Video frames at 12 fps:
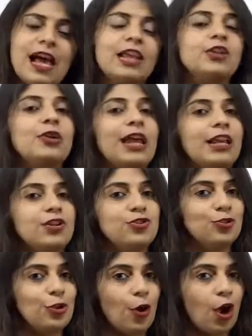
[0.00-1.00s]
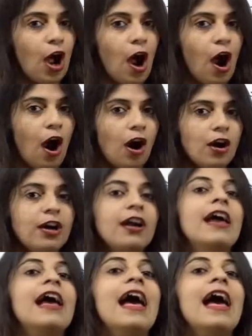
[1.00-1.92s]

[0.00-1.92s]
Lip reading: and you get into your car